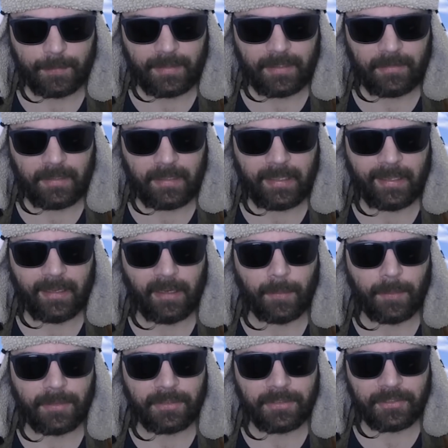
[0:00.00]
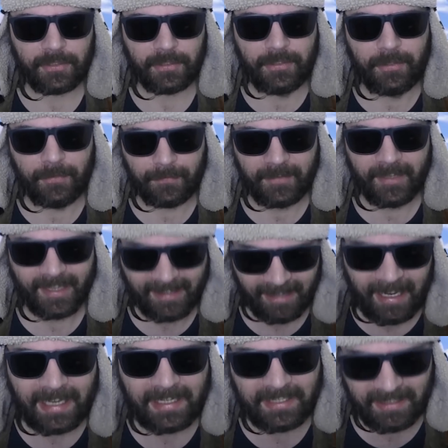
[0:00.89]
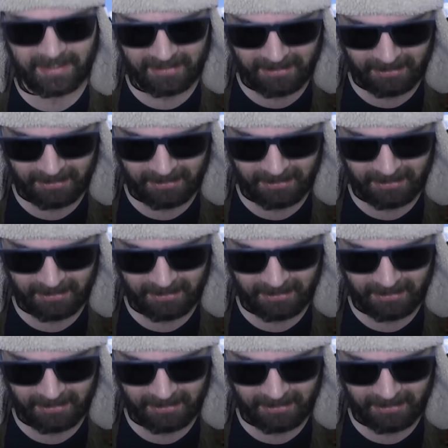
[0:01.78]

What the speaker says: be the element you've neglected